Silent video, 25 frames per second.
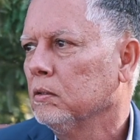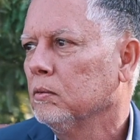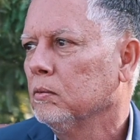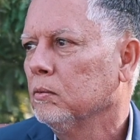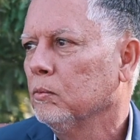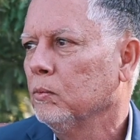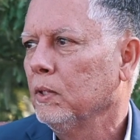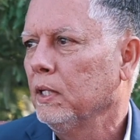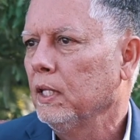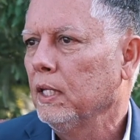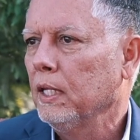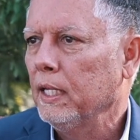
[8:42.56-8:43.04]

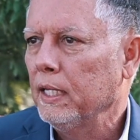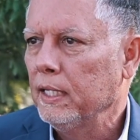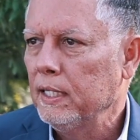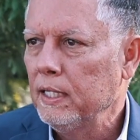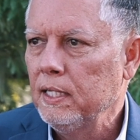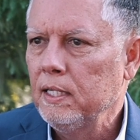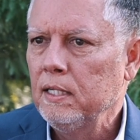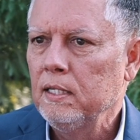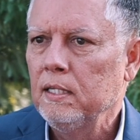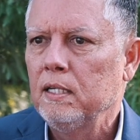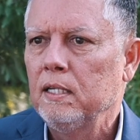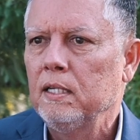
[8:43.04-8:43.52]
We
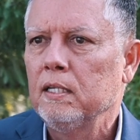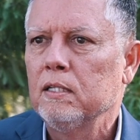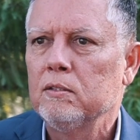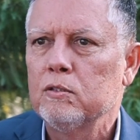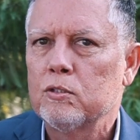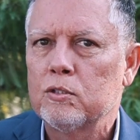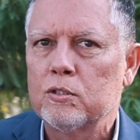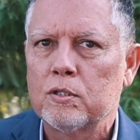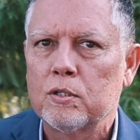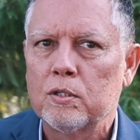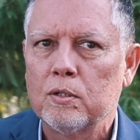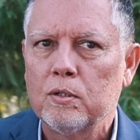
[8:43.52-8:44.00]
lean
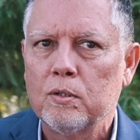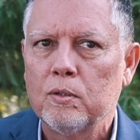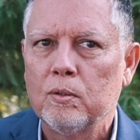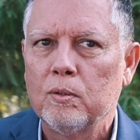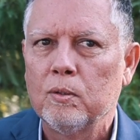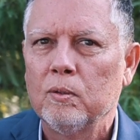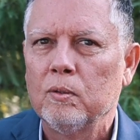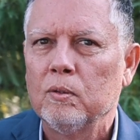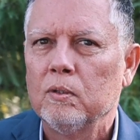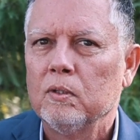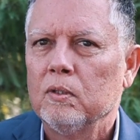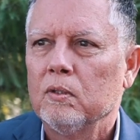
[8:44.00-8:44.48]

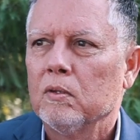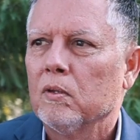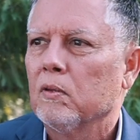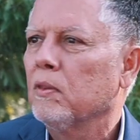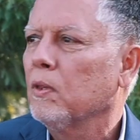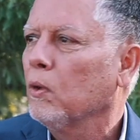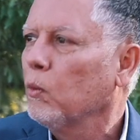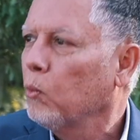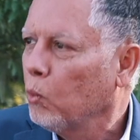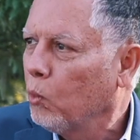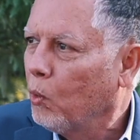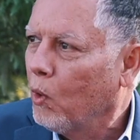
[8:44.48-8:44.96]
into
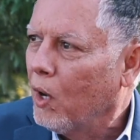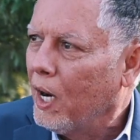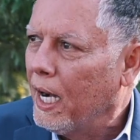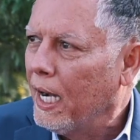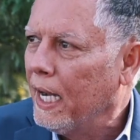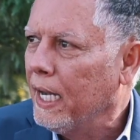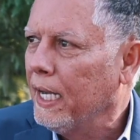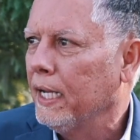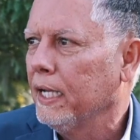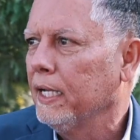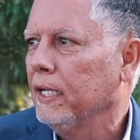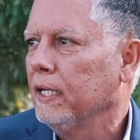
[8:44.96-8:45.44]
the
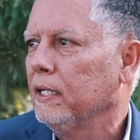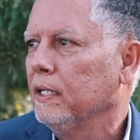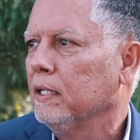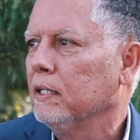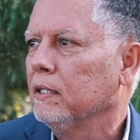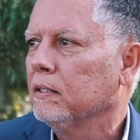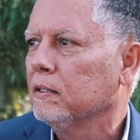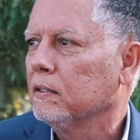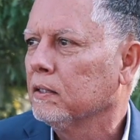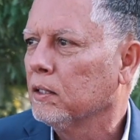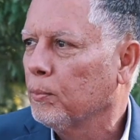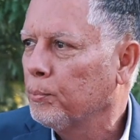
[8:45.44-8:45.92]
why,
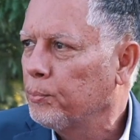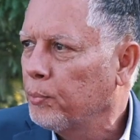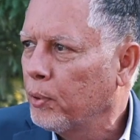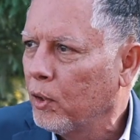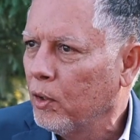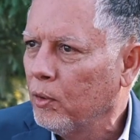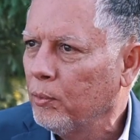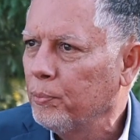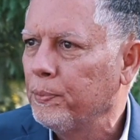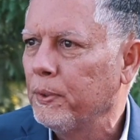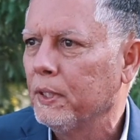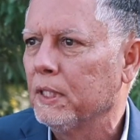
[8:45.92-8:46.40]
the
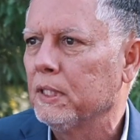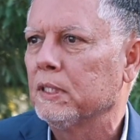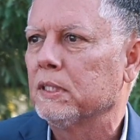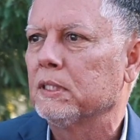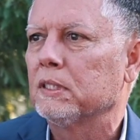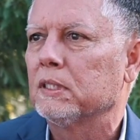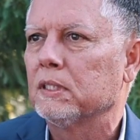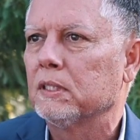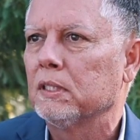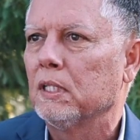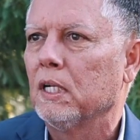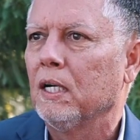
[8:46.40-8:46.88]

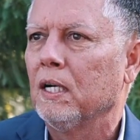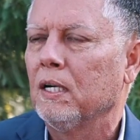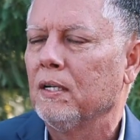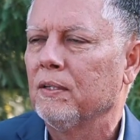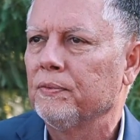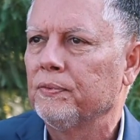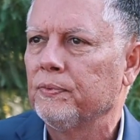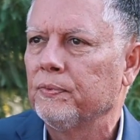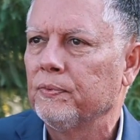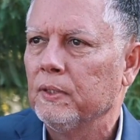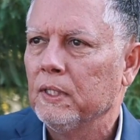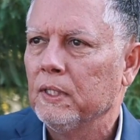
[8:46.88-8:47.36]
purpose of